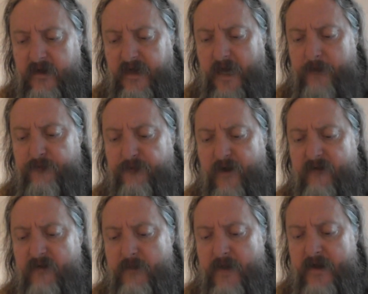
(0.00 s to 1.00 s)
Keep
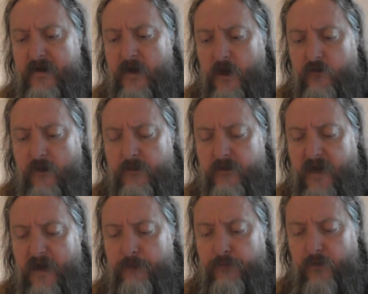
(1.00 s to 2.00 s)
firing, men!
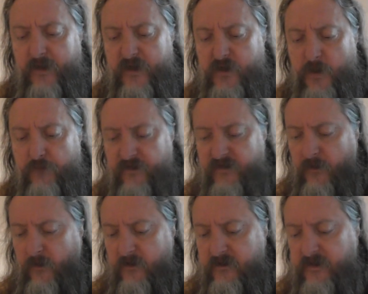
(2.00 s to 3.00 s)
Kryptonite bullets should bring the
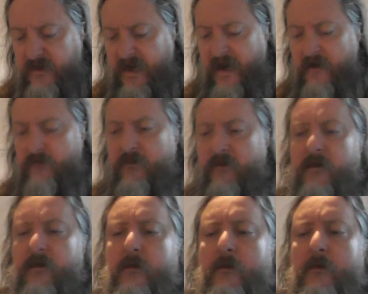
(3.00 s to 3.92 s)
monster down!